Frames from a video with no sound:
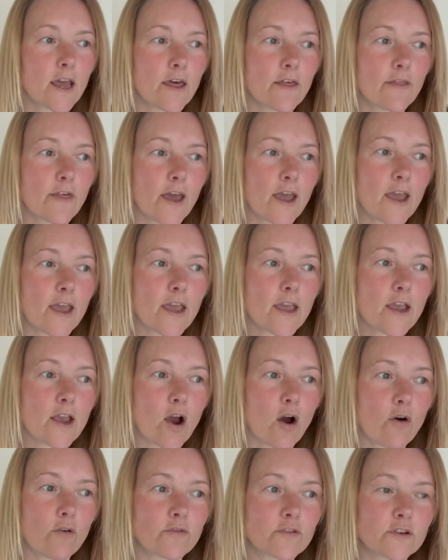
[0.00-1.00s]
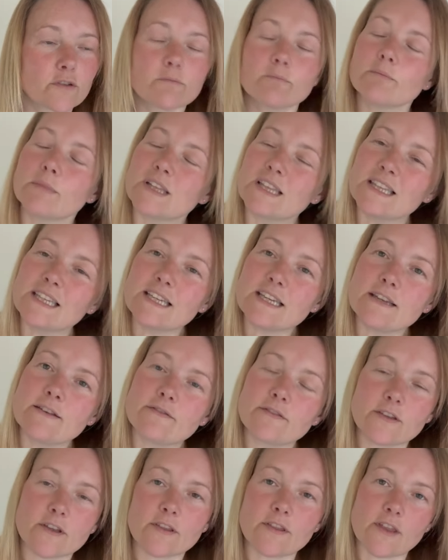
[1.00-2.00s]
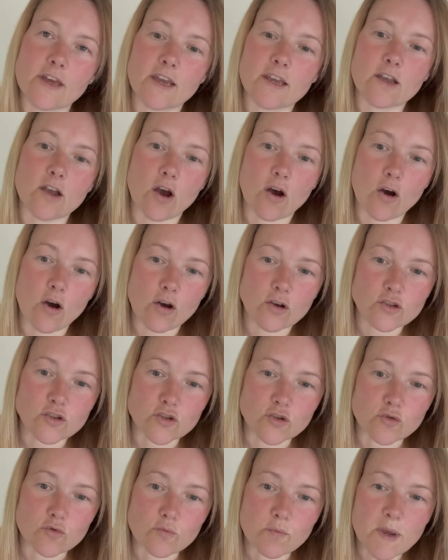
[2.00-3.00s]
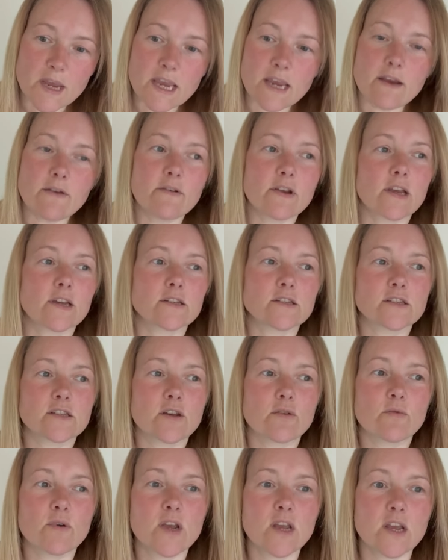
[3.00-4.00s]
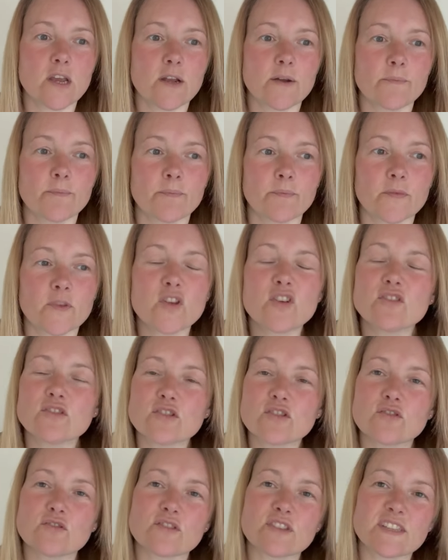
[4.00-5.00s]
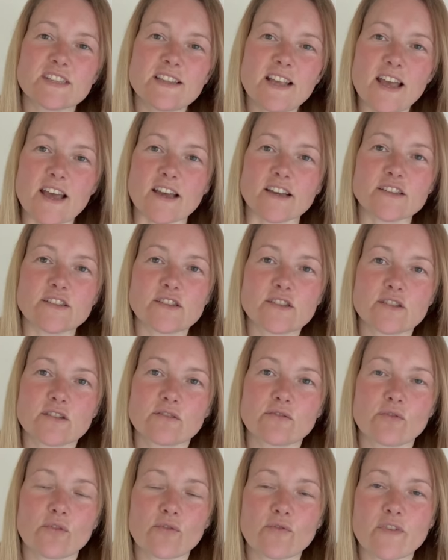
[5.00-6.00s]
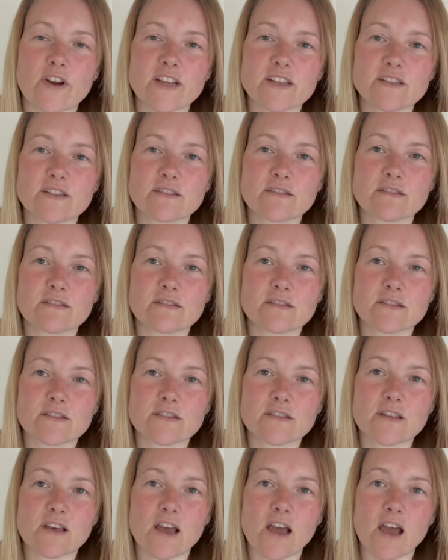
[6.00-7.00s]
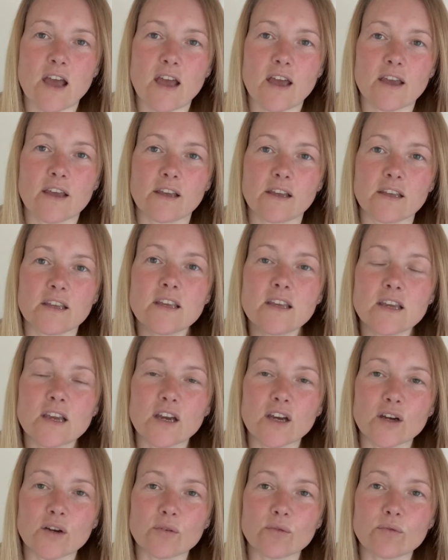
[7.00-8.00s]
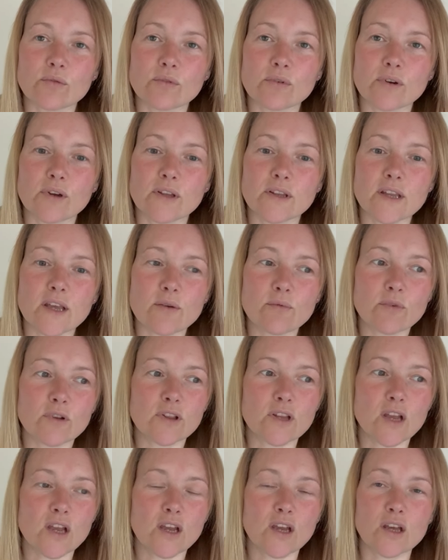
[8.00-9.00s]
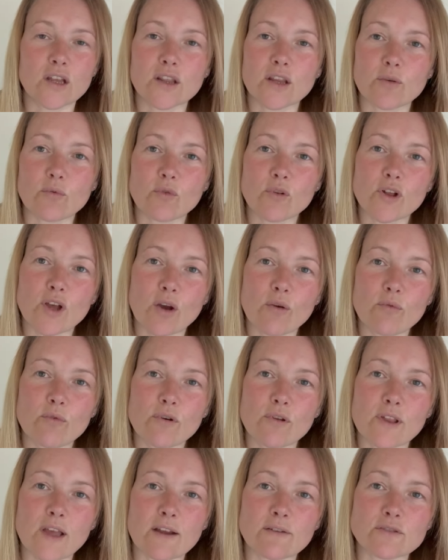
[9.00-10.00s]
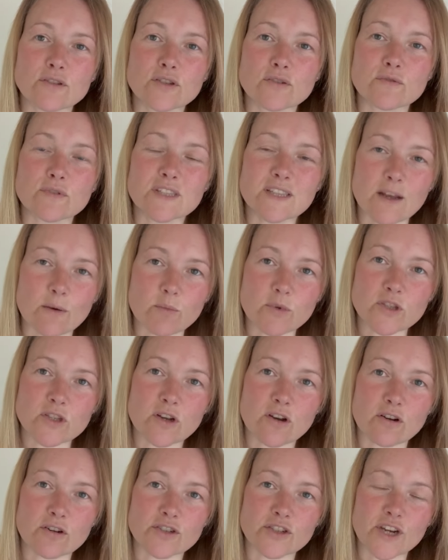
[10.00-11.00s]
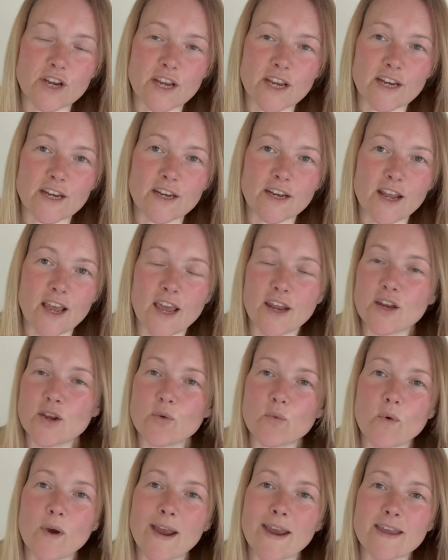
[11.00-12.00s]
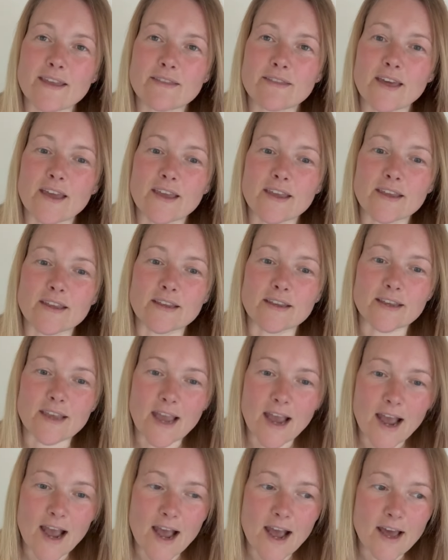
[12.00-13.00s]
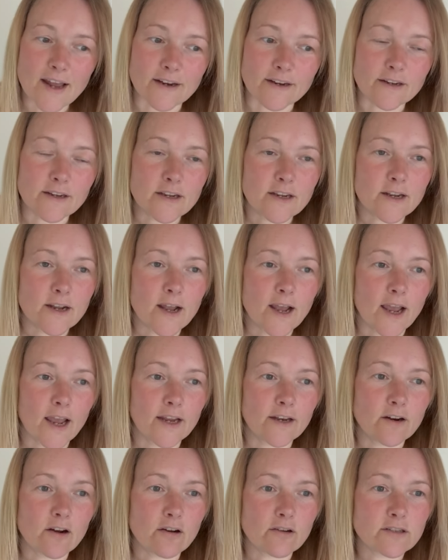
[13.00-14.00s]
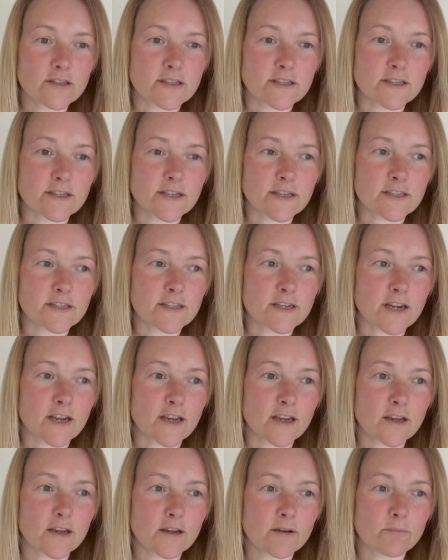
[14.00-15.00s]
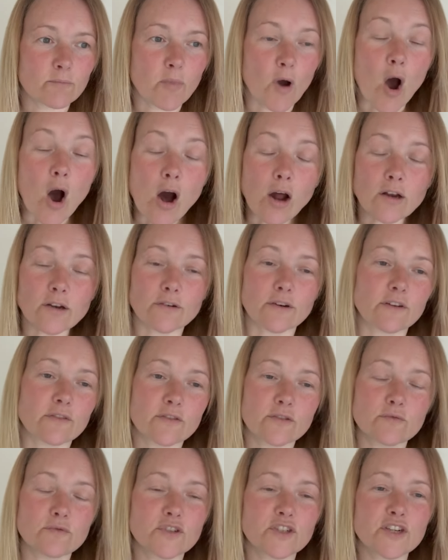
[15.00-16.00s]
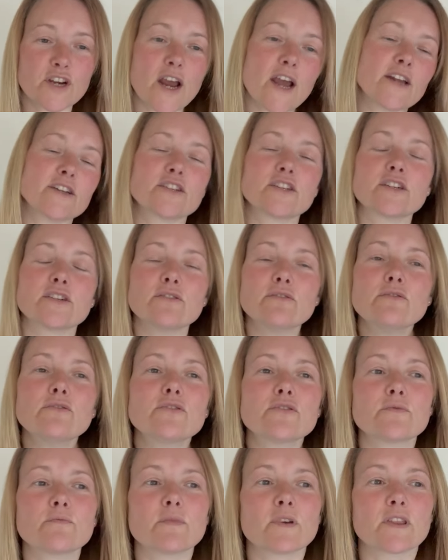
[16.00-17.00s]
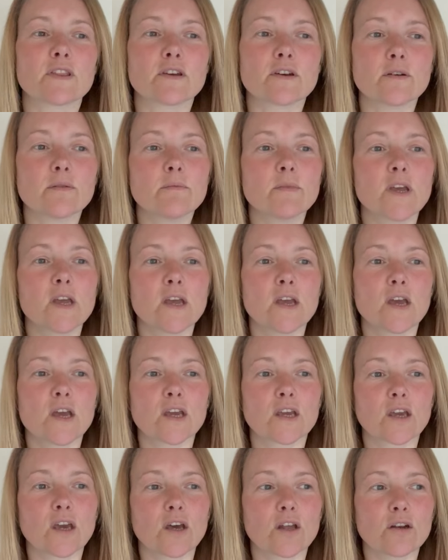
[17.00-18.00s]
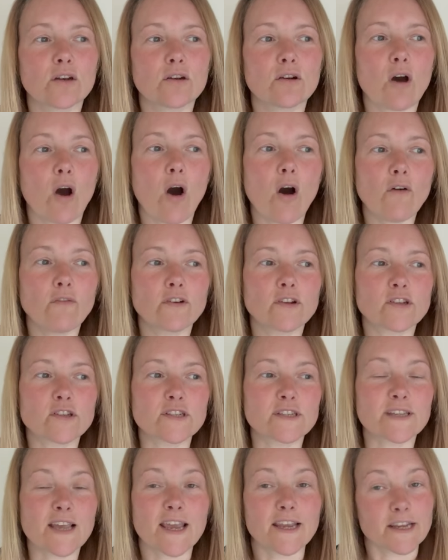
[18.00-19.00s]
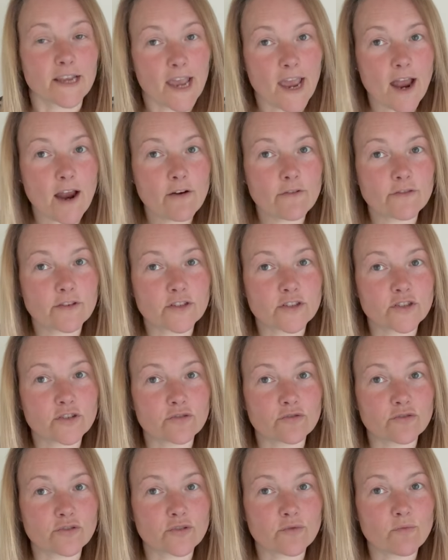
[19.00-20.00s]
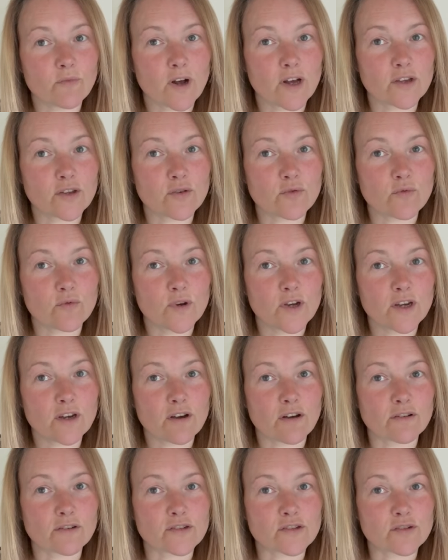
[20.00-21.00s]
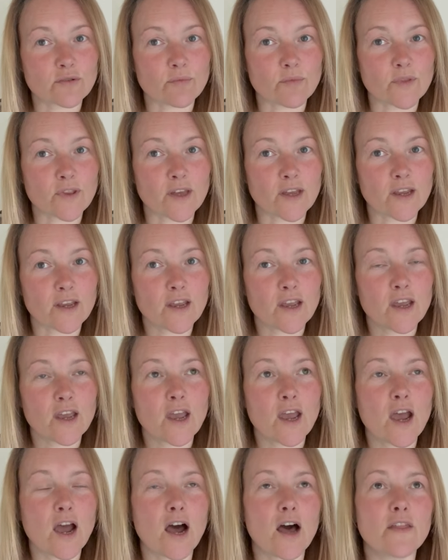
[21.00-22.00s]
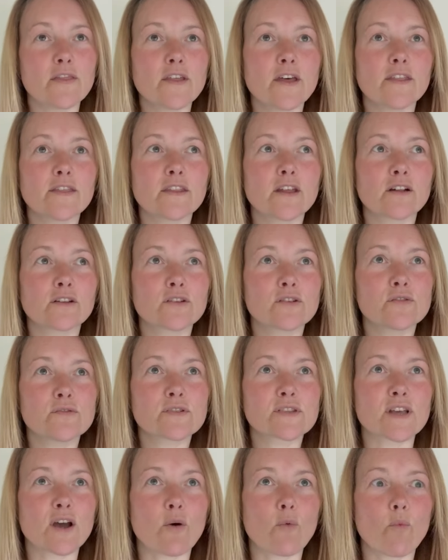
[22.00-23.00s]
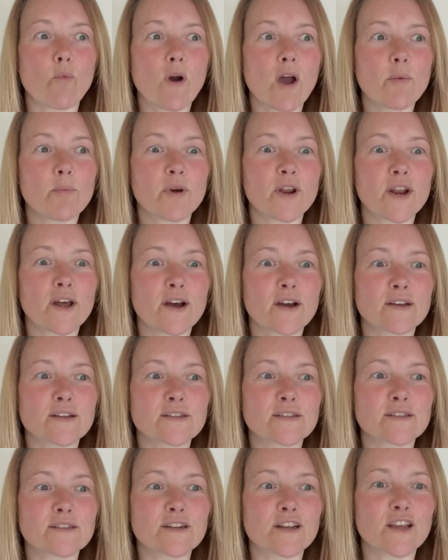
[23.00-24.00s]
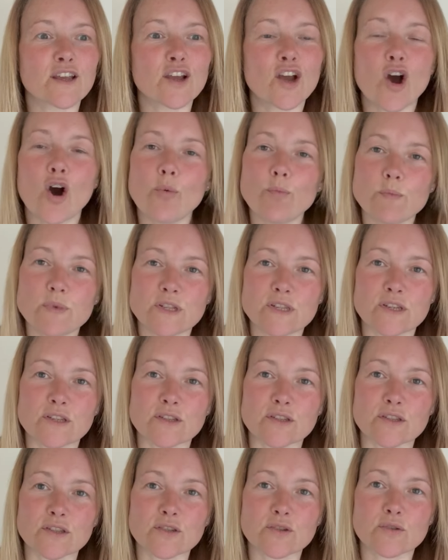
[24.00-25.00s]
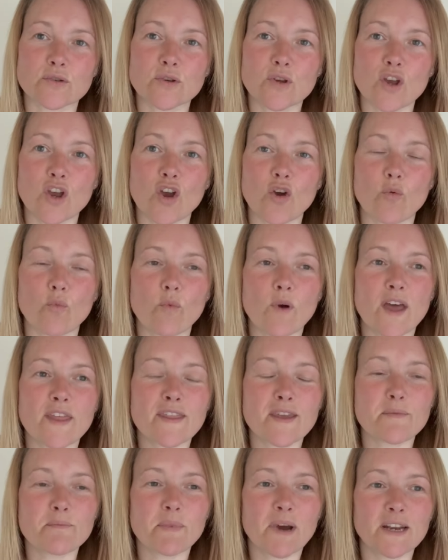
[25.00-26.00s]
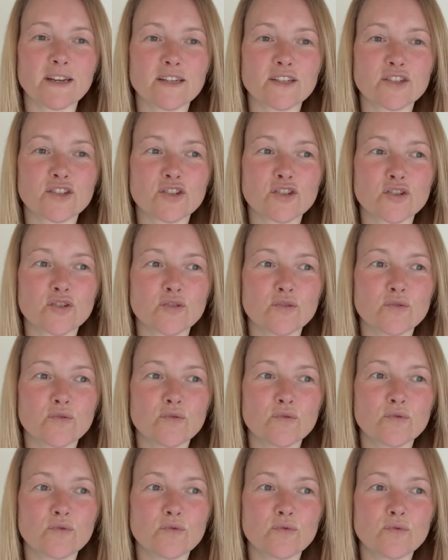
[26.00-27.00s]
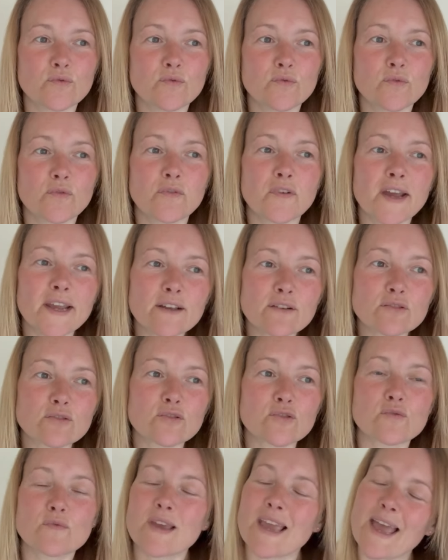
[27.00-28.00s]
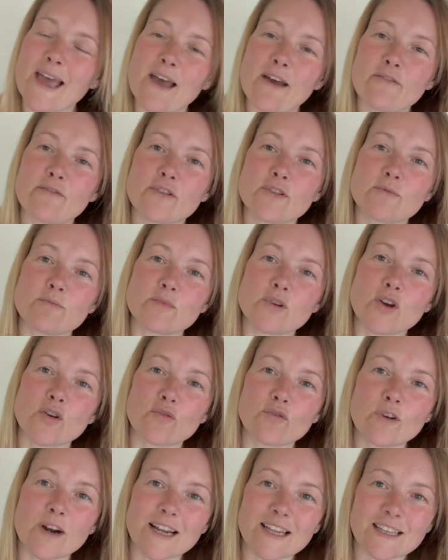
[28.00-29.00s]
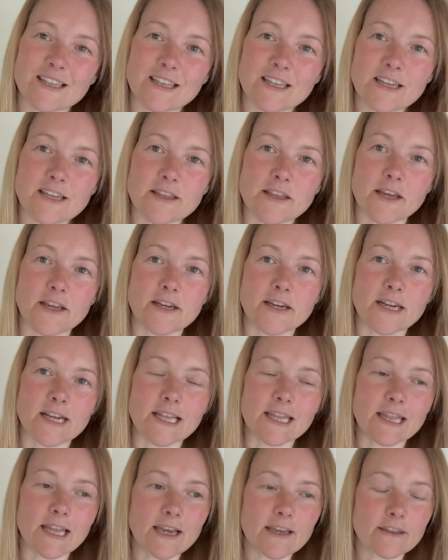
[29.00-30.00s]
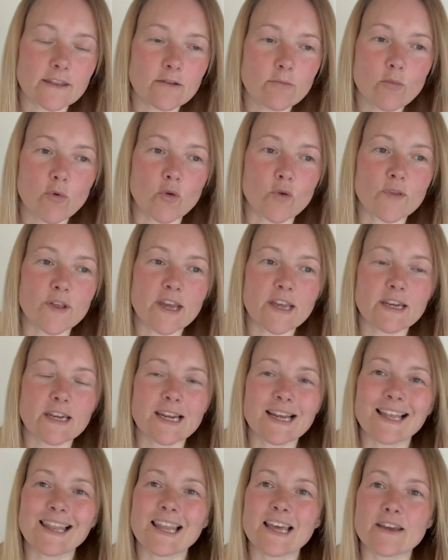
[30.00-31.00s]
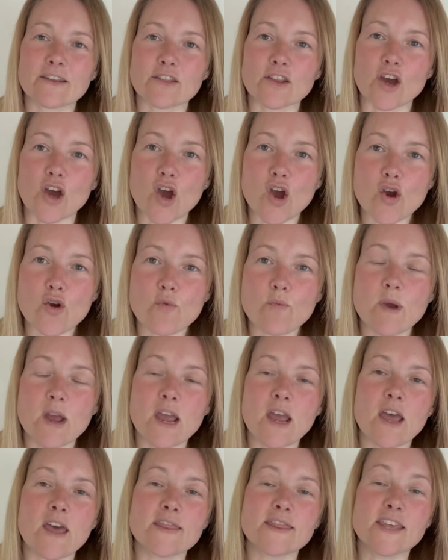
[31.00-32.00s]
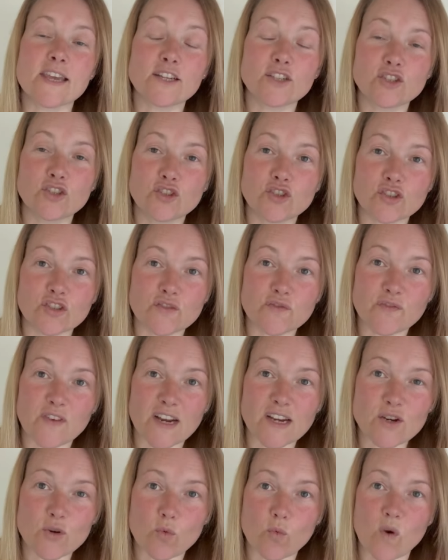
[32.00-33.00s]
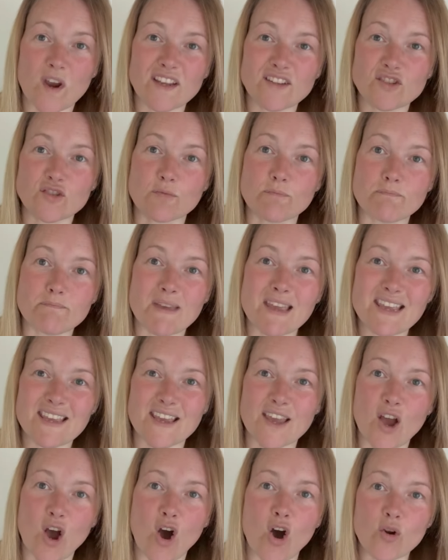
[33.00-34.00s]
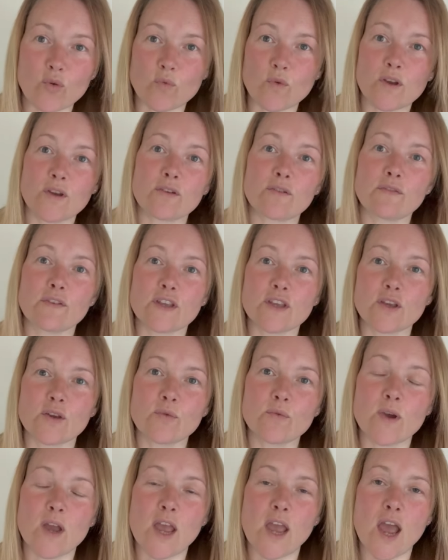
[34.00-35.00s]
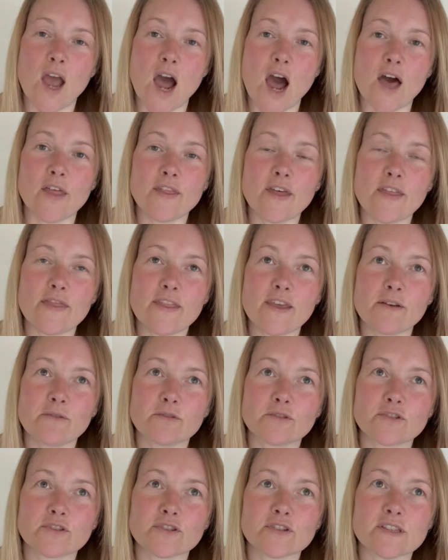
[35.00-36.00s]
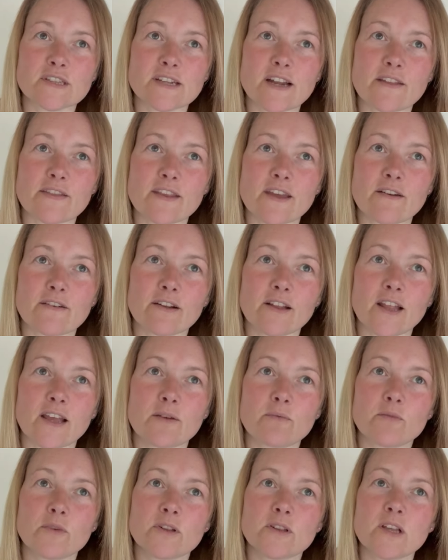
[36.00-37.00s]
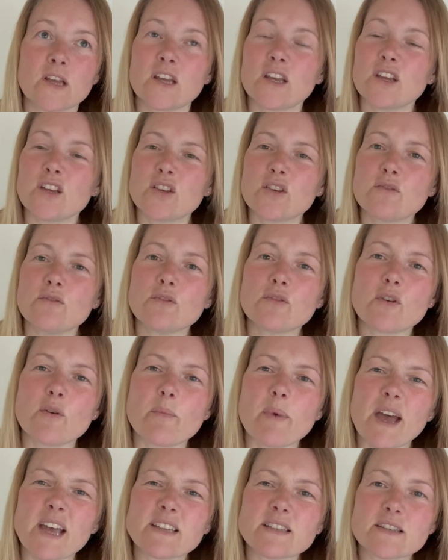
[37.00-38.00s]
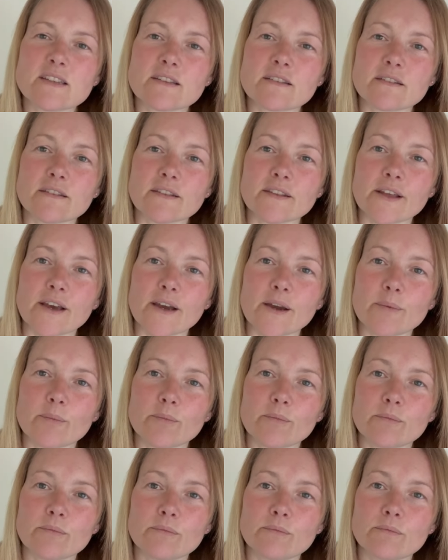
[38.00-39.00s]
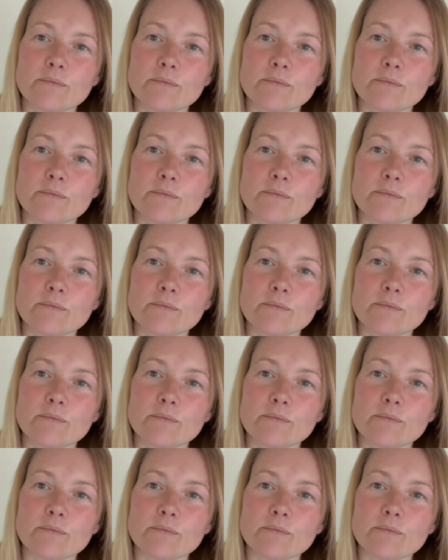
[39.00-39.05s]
They often believe that they are superior. So your success threatens their ego, and they will go all out to sabotage it in any way they can. A narcissistic partner, if you share children with them, can offer to take care of the children while you work on something, and then they'll use that weaponized incompetence where they manage to fail to care for them correctly. They neglect them, or they neglect the home. They just find a way to make it hard work for you, and then they will just stand there and claim, well, you do it better than them.